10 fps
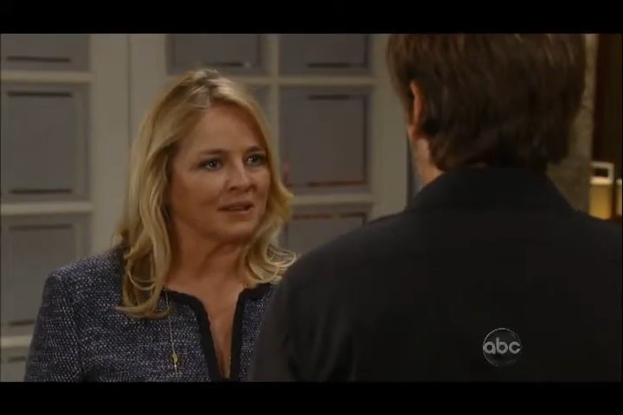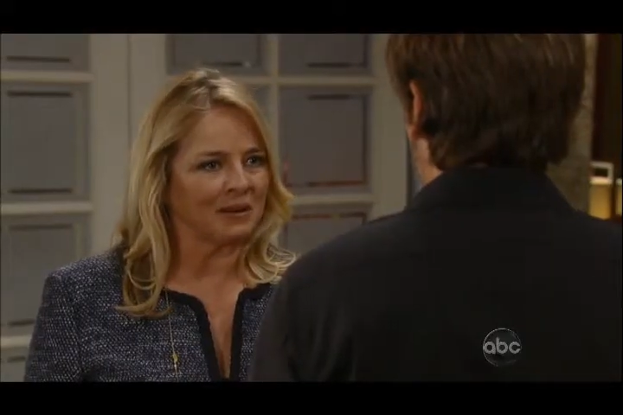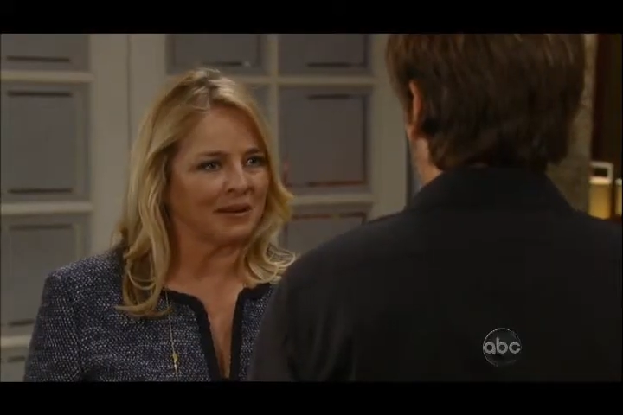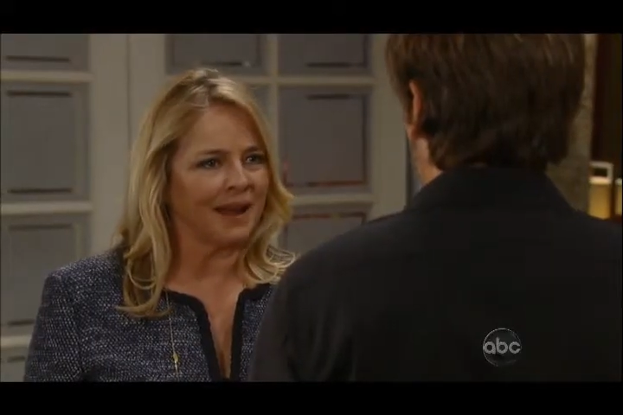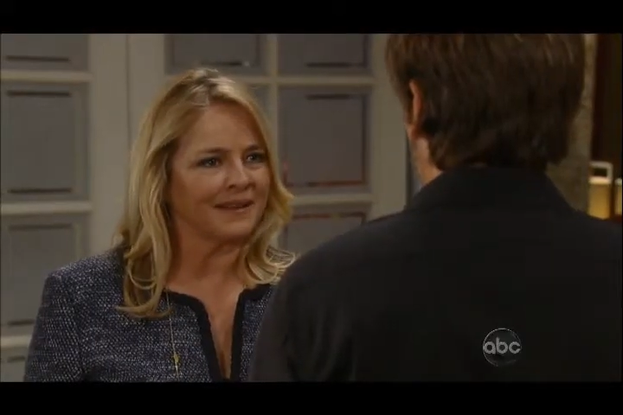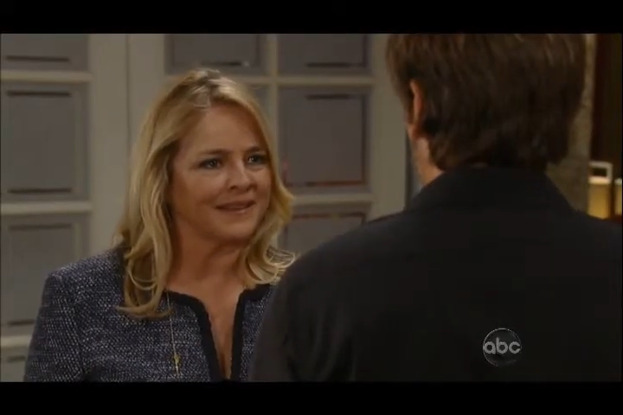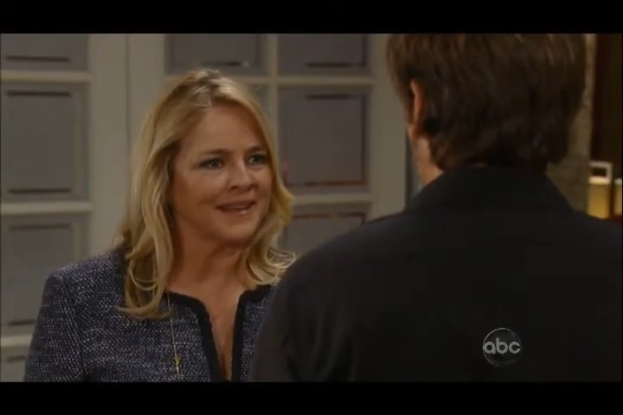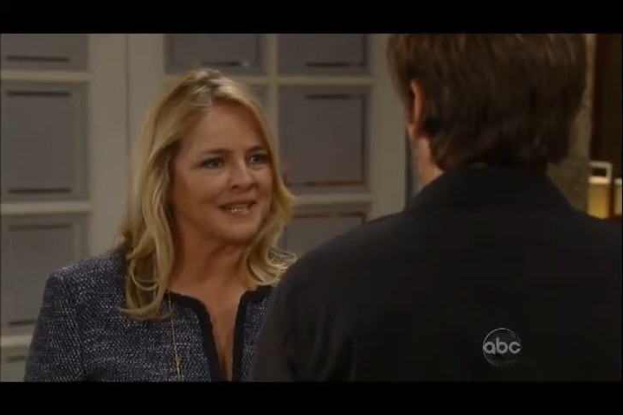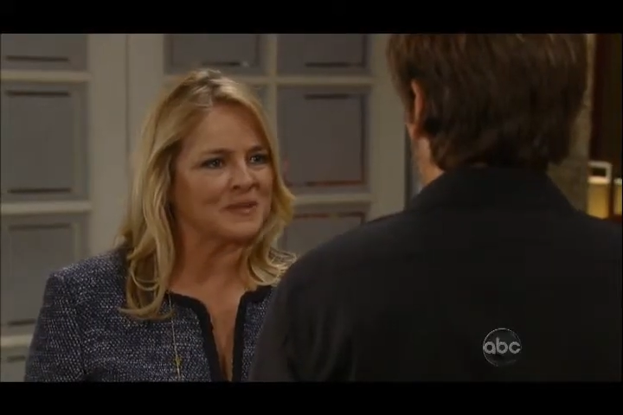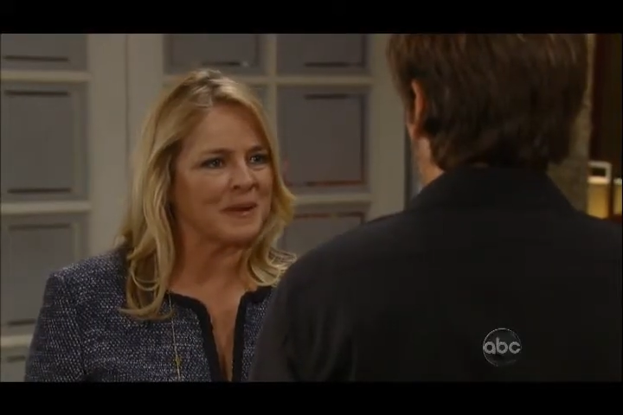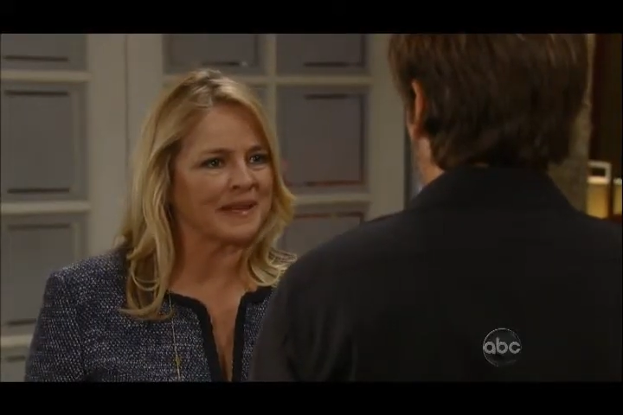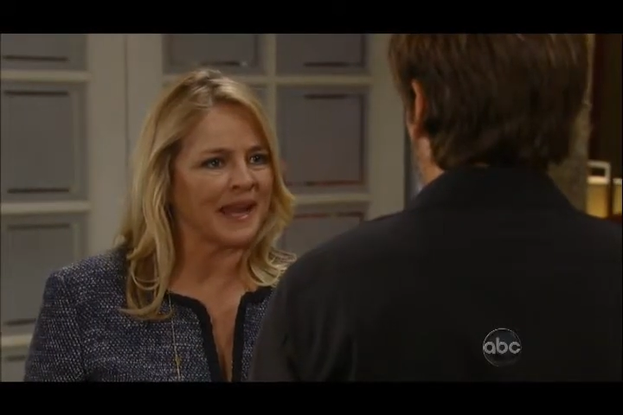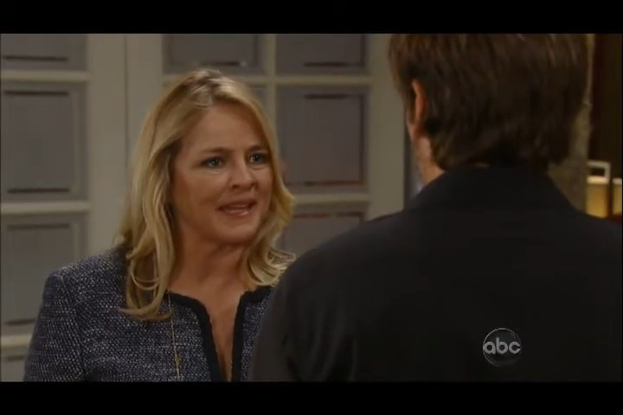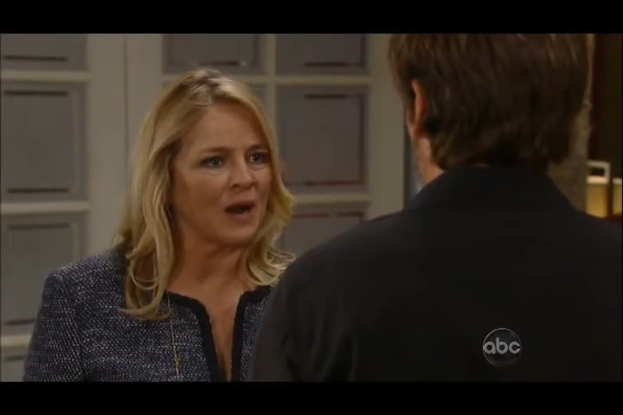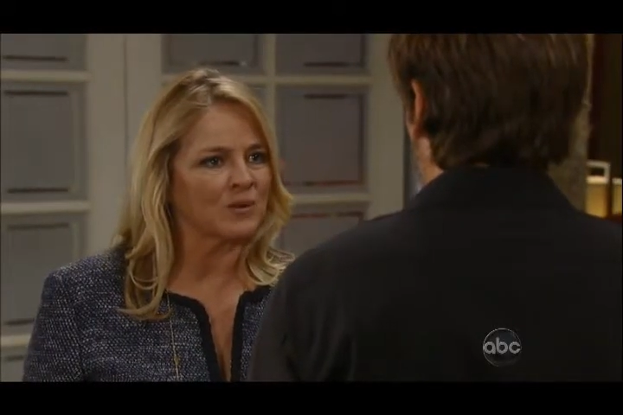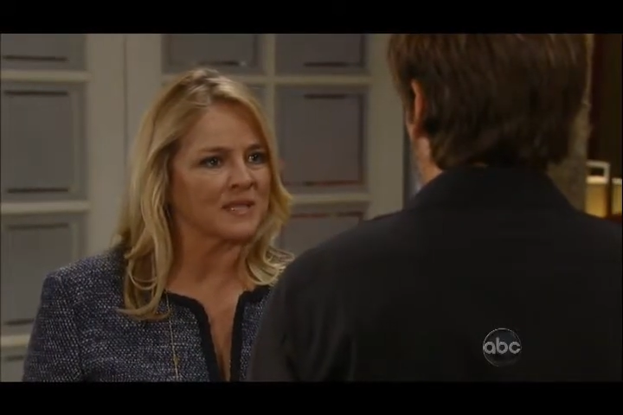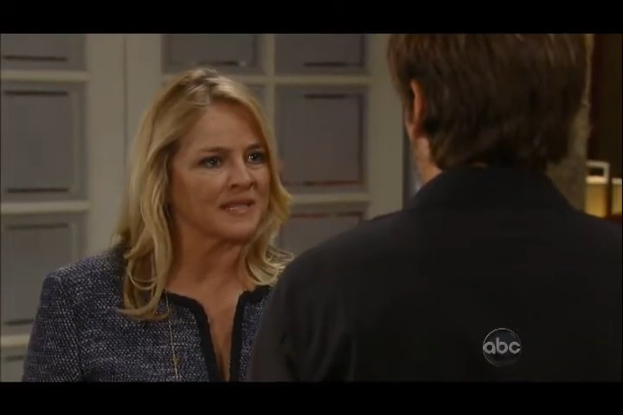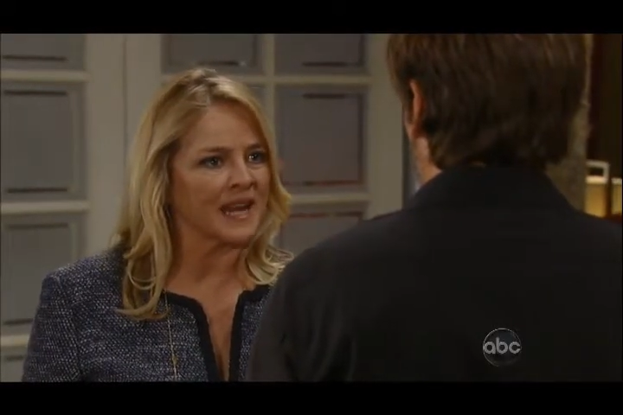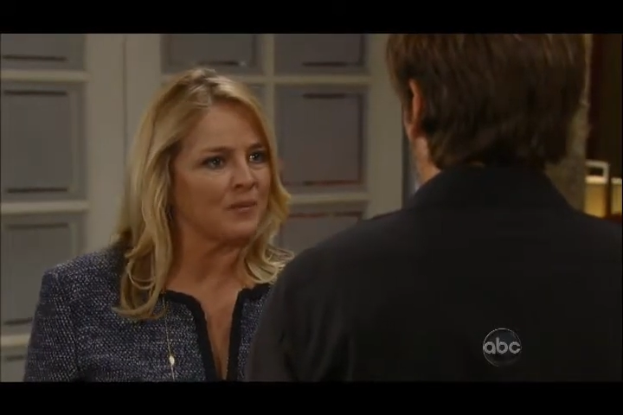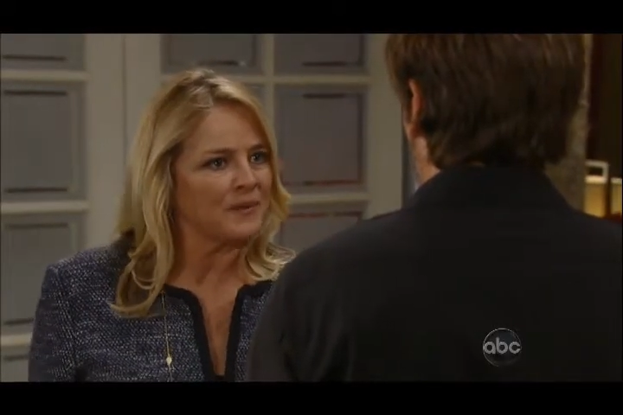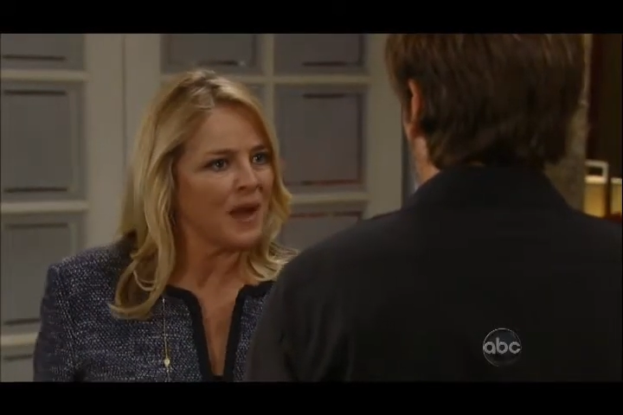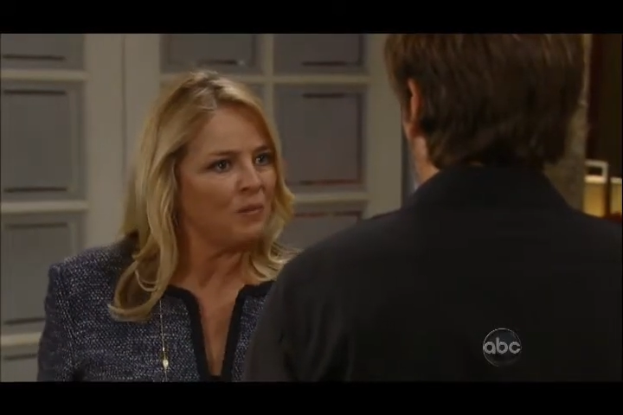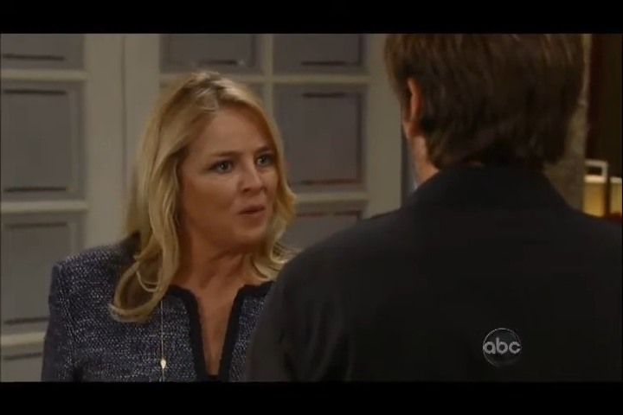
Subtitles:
a good idea to spend 8 hours a day with that